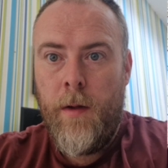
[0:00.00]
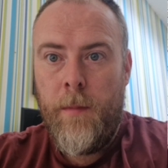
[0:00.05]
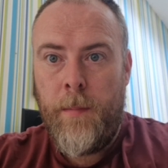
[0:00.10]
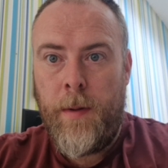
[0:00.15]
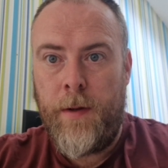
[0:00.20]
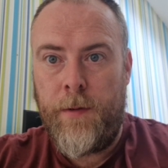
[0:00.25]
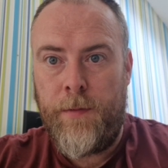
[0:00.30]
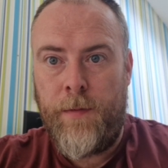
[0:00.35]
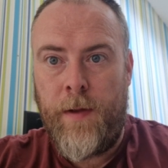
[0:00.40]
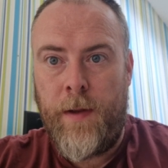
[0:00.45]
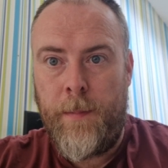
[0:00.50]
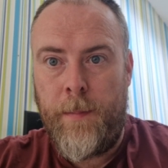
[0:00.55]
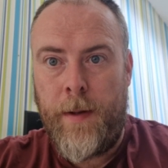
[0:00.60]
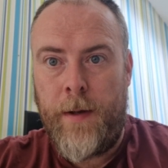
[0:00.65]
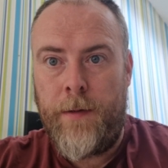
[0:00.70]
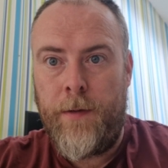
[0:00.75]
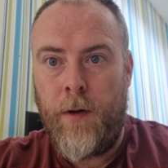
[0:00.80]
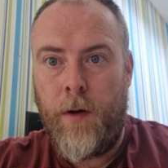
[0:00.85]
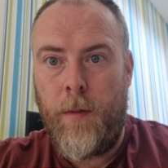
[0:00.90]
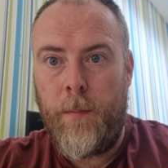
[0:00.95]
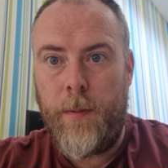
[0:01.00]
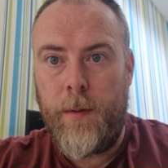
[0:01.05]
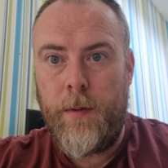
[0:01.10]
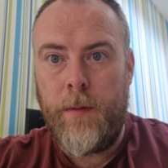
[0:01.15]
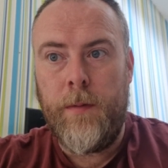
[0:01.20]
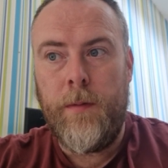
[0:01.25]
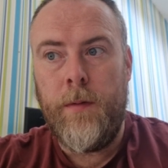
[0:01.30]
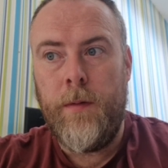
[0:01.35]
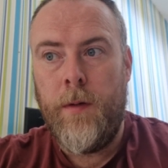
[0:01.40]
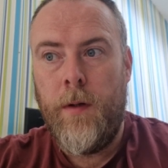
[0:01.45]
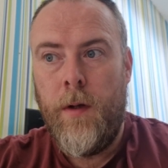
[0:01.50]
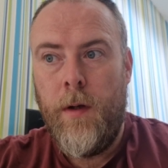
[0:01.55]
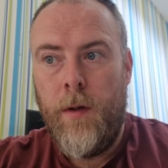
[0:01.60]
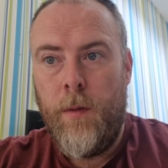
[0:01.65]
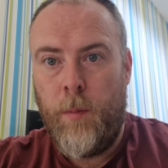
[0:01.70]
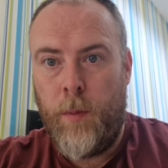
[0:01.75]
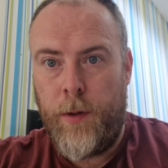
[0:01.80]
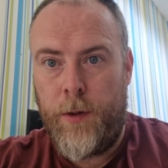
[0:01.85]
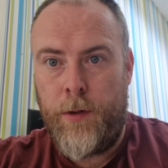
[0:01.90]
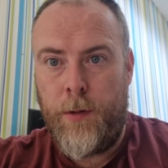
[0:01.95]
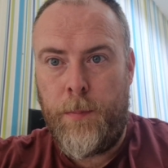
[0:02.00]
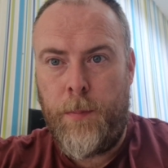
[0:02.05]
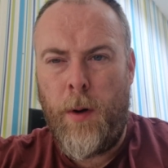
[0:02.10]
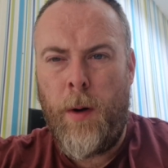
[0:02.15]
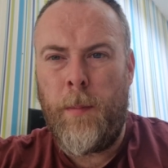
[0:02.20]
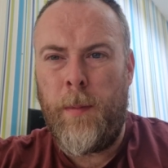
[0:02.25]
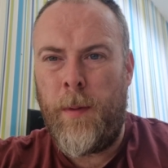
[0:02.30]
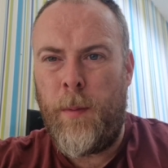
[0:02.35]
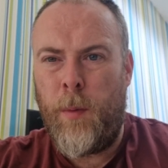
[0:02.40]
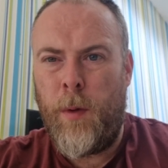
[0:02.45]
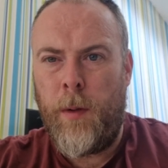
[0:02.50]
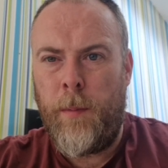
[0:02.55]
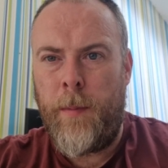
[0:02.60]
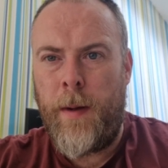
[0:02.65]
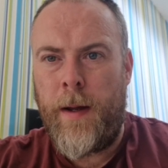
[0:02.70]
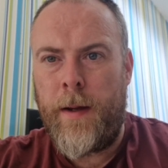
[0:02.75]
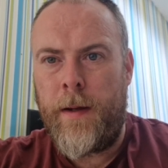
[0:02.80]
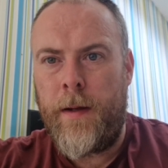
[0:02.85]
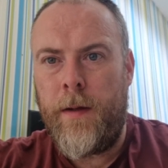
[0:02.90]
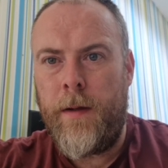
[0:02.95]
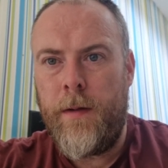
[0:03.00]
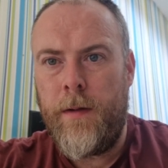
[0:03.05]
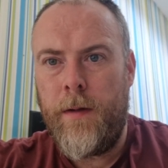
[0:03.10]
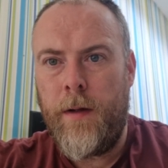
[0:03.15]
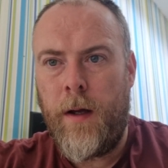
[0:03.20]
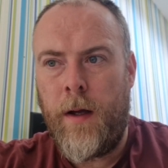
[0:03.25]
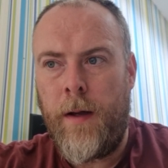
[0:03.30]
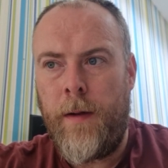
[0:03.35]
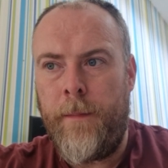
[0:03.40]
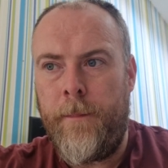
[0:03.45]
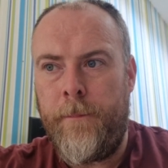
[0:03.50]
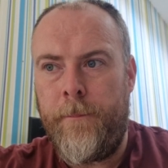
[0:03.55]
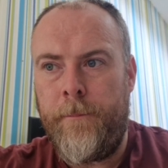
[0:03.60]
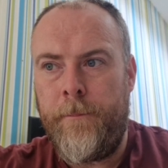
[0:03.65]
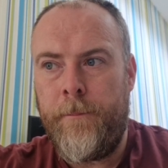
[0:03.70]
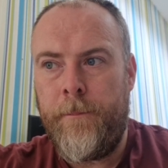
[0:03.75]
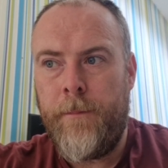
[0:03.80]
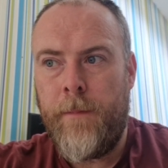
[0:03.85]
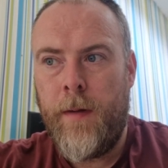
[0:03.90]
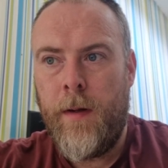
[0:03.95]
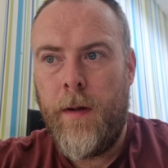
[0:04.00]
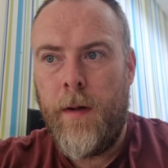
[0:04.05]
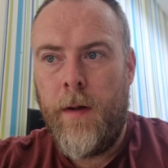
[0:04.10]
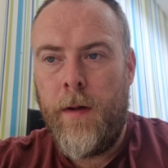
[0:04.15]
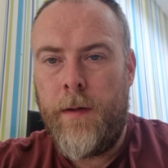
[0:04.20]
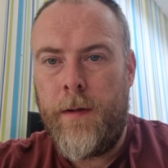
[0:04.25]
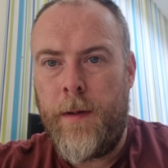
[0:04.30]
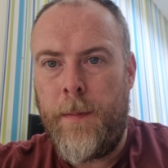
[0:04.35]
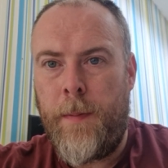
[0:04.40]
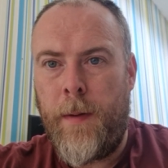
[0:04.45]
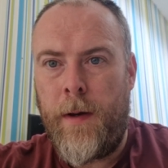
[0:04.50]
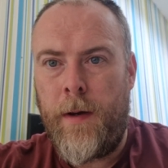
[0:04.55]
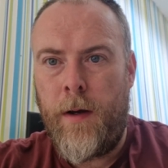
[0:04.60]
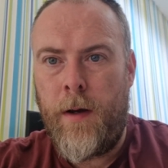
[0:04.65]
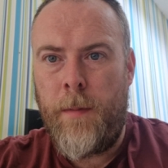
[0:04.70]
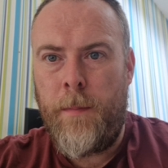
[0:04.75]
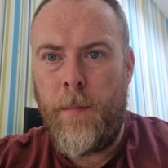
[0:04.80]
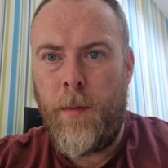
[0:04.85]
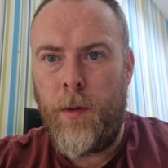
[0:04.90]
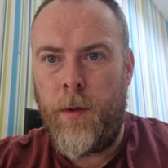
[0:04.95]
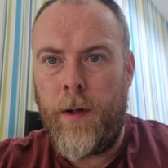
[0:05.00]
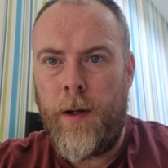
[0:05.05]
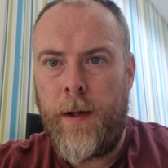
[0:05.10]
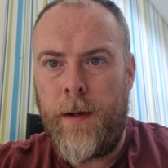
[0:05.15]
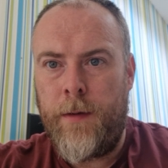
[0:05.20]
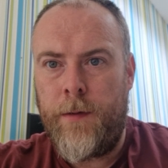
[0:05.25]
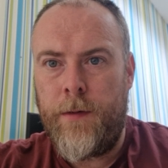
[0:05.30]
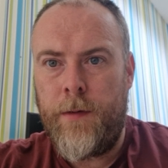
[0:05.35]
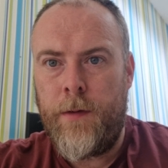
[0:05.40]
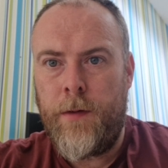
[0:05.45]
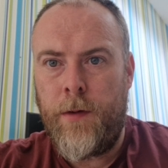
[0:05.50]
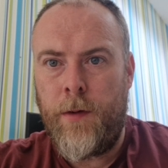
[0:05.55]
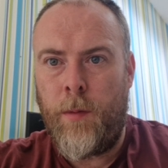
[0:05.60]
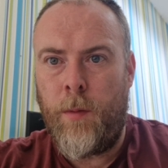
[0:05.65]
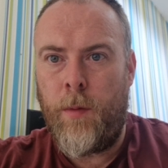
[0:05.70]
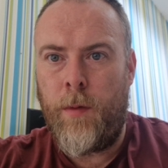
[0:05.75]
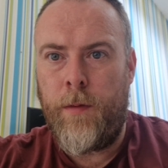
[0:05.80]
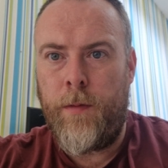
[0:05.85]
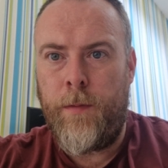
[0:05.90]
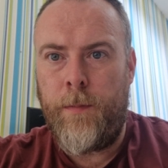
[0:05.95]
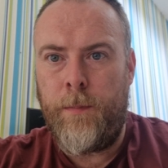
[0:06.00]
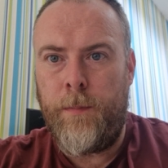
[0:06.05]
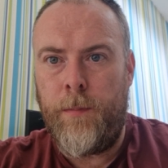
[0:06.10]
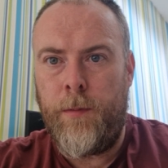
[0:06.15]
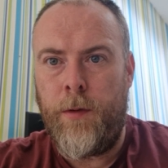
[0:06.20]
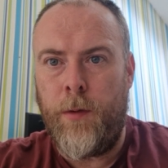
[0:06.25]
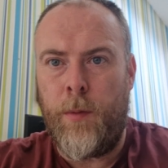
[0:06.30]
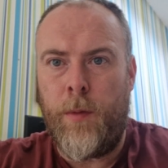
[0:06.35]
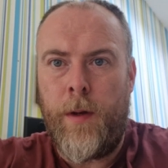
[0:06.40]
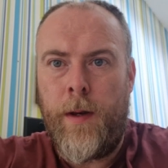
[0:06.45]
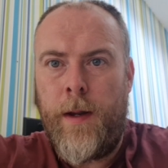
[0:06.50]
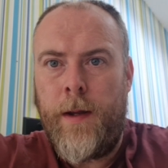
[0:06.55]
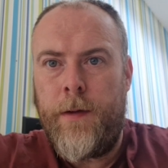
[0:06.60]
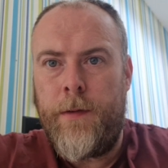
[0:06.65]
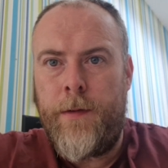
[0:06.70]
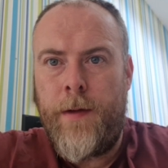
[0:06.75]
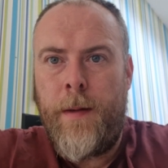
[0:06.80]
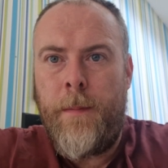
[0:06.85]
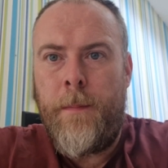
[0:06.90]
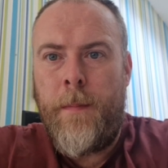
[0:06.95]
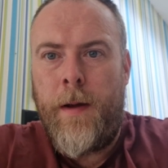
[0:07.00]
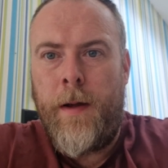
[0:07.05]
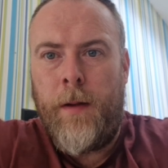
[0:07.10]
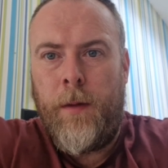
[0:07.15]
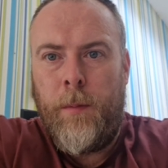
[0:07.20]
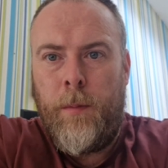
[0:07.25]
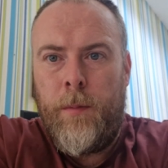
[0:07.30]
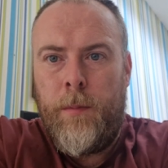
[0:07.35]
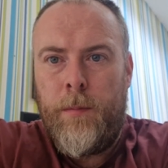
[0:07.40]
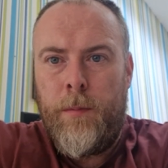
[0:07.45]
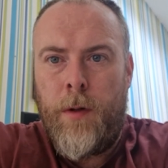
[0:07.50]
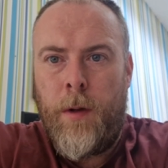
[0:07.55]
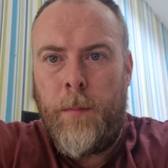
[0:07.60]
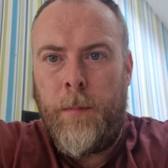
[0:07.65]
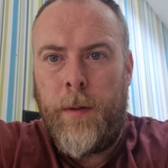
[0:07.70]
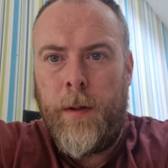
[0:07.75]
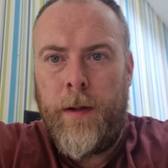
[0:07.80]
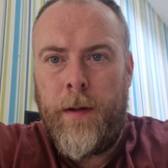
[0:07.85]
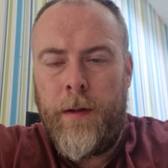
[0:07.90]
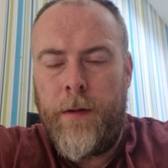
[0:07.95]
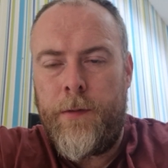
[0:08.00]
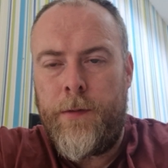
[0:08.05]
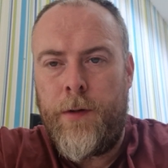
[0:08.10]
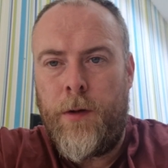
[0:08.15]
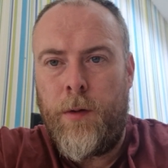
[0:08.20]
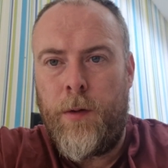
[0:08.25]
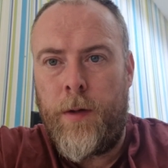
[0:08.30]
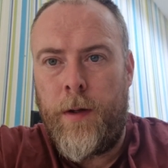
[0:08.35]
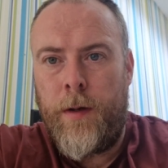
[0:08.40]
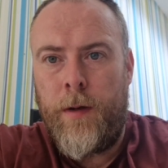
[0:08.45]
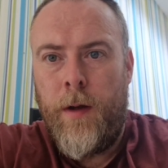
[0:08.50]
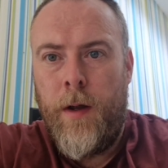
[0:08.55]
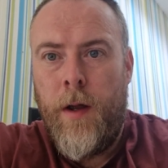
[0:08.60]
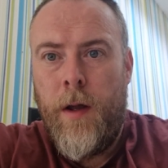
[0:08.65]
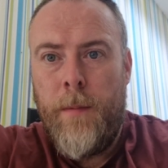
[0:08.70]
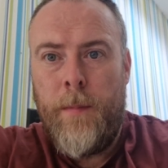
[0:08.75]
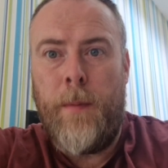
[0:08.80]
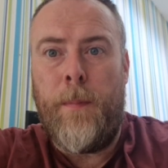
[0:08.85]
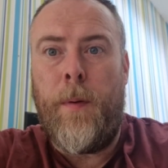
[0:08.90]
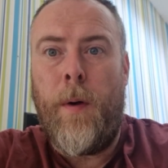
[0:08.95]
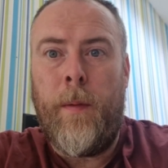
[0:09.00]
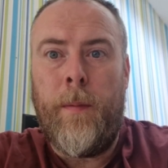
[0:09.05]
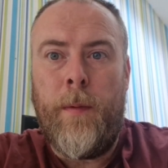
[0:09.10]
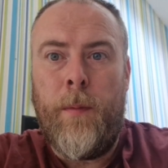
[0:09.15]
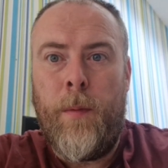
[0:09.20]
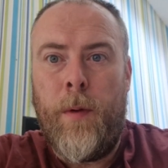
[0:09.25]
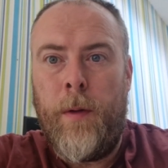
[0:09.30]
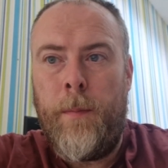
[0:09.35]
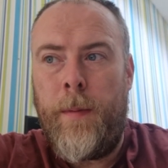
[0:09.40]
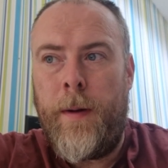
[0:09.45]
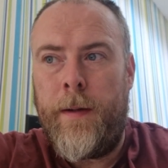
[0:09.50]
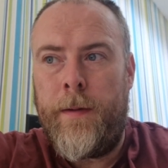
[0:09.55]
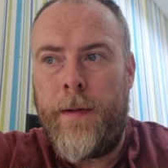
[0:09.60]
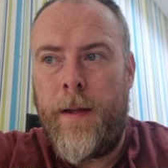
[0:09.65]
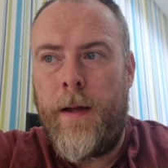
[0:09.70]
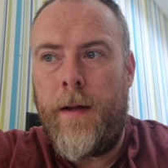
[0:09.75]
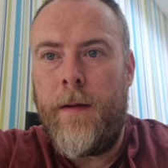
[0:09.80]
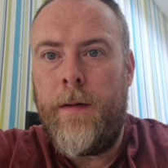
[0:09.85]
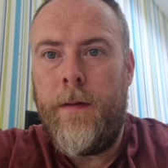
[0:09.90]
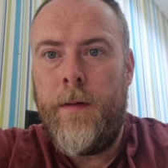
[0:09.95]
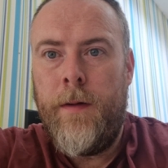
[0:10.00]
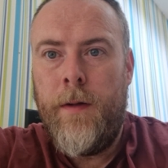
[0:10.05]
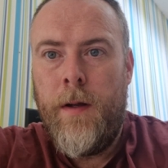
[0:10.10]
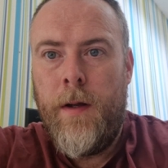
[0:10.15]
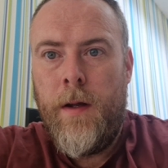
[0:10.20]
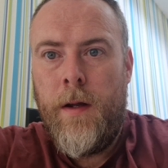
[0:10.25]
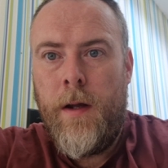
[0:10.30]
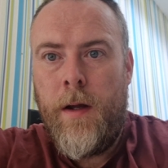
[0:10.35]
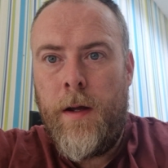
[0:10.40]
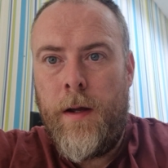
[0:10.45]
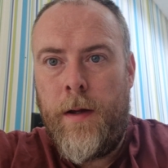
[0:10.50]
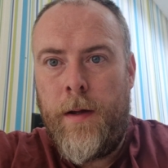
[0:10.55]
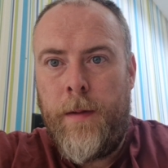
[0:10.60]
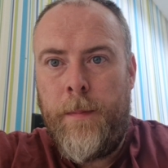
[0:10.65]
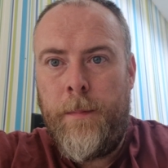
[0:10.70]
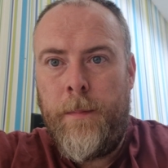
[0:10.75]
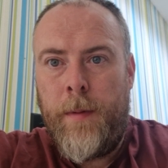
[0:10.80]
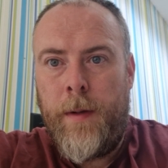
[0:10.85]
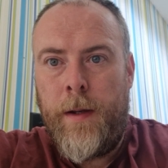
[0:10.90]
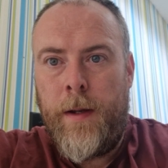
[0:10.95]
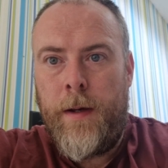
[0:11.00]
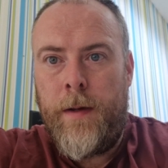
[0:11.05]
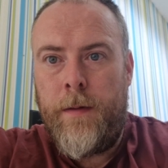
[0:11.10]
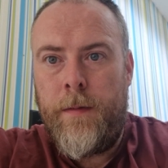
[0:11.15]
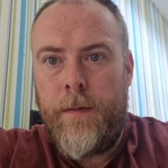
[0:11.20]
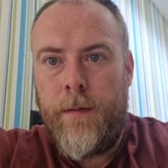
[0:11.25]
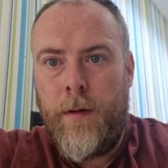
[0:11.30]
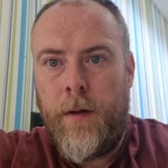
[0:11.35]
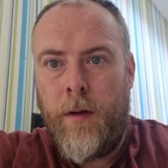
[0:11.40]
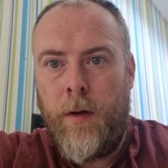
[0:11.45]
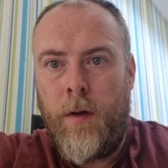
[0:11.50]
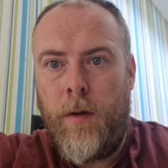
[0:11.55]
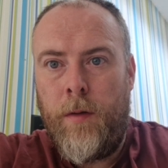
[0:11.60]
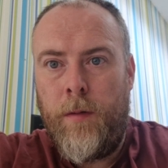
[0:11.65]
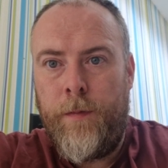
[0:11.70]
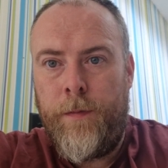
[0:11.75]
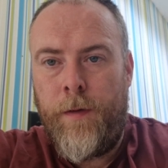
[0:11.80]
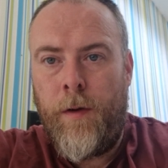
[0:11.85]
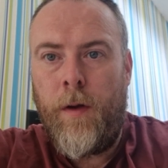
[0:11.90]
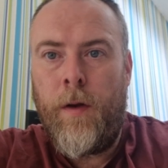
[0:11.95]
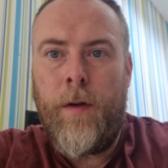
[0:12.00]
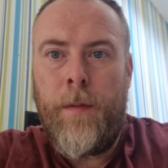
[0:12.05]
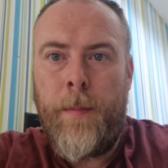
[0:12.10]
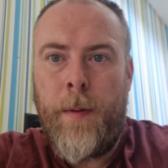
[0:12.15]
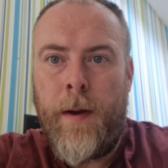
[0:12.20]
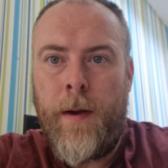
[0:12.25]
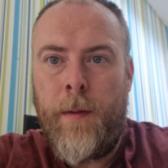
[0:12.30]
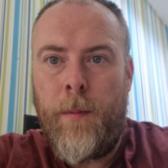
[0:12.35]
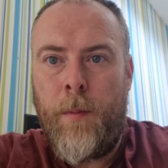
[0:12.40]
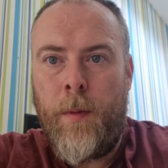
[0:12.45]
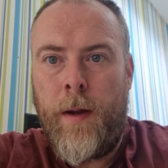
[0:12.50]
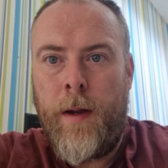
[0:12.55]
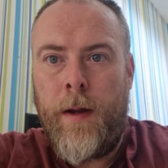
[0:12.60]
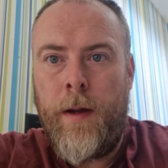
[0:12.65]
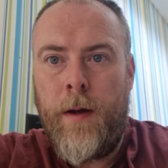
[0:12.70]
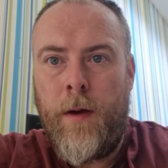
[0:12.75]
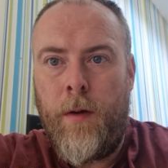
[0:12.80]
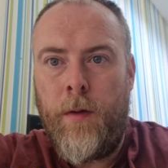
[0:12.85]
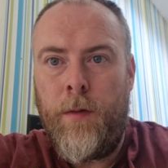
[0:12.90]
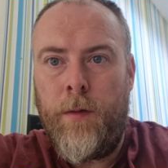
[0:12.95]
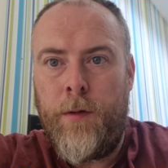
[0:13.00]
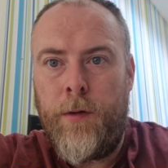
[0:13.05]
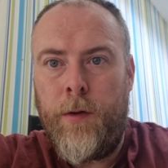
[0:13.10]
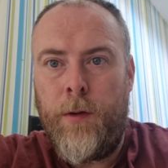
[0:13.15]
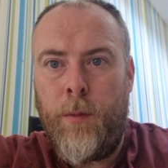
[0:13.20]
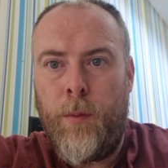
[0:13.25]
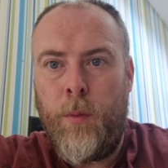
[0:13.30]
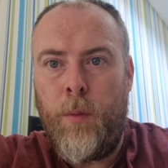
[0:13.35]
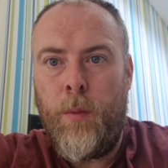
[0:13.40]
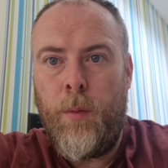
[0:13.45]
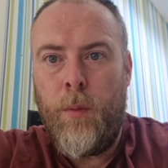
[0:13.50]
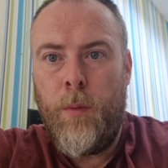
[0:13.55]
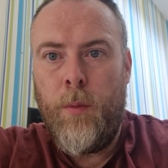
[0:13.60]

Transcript: past Featherbed Top, which you probably will bag, depending on how muddy it is. You don't want to do the next 10 mile completely soaking, but probably will bag that, and then follow the Pennine Way onto